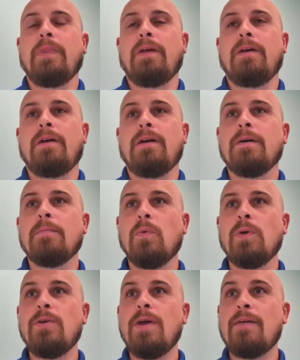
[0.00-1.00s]

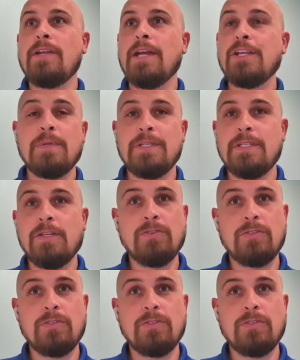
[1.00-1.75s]
when you have an HBCU